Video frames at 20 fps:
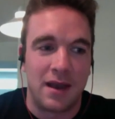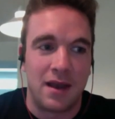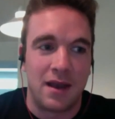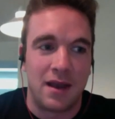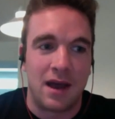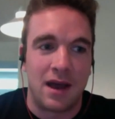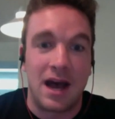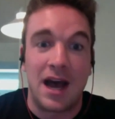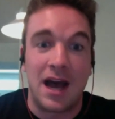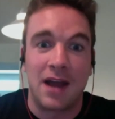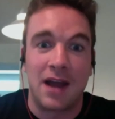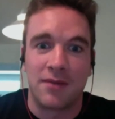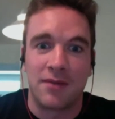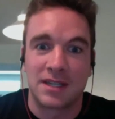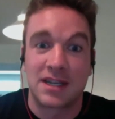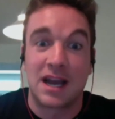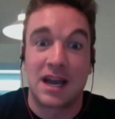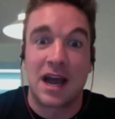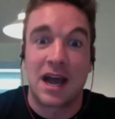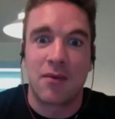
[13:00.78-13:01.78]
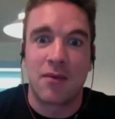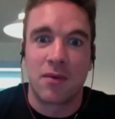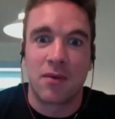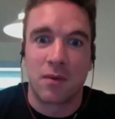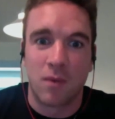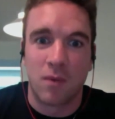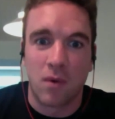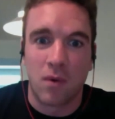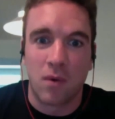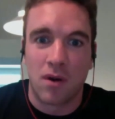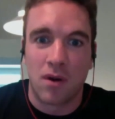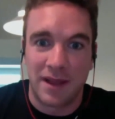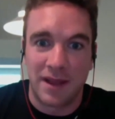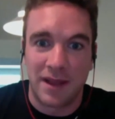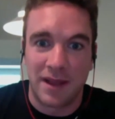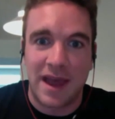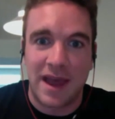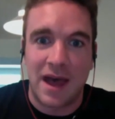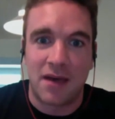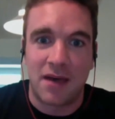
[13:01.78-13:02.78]
that high risk, high reward
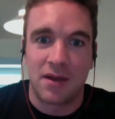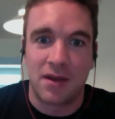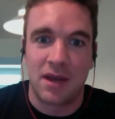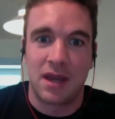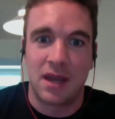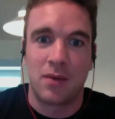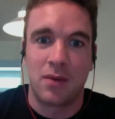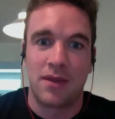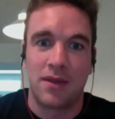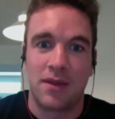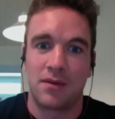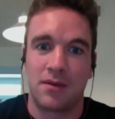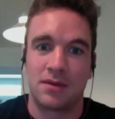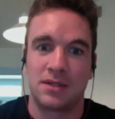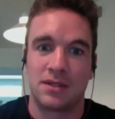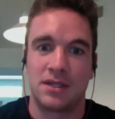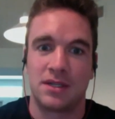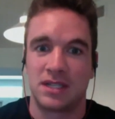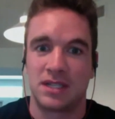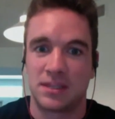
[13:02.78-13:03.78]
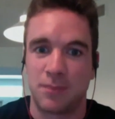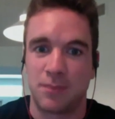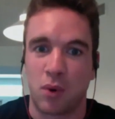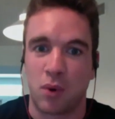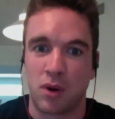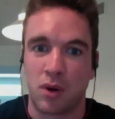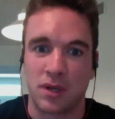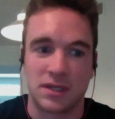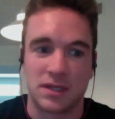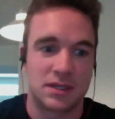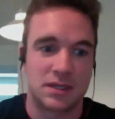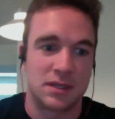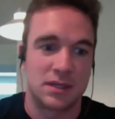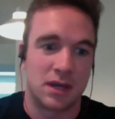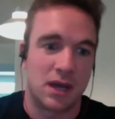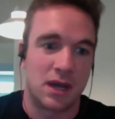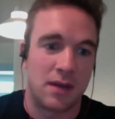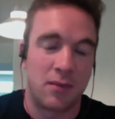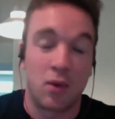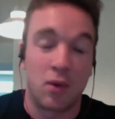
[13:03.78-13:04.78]
mentality, whether it was in
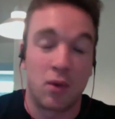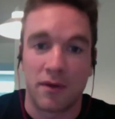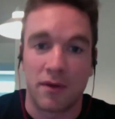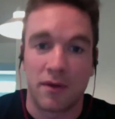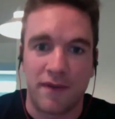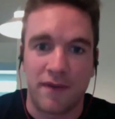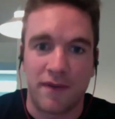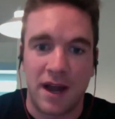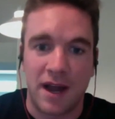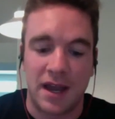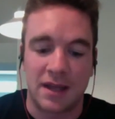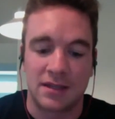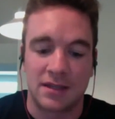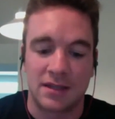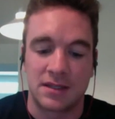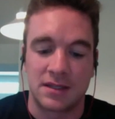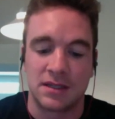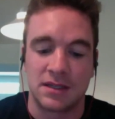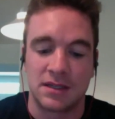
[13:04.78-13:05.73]
sports or finance.